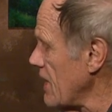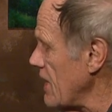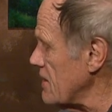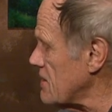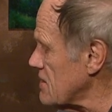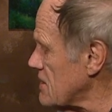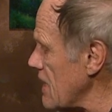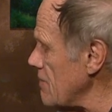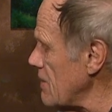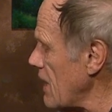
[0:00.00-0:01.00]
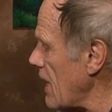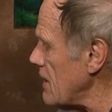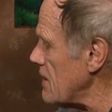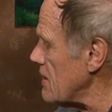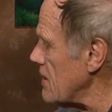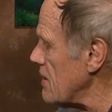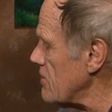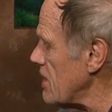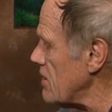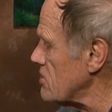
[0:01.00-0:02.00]
It's the same light
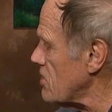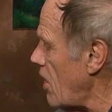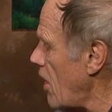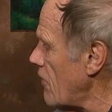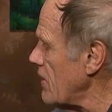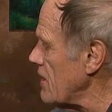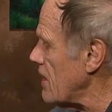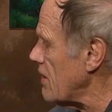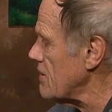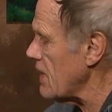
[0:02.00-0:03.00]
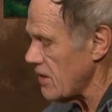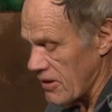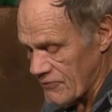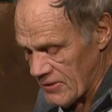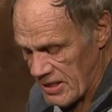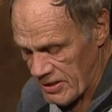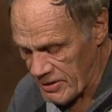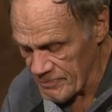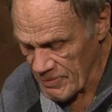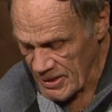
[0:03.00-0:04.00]
that is already there. I'm taking off of here,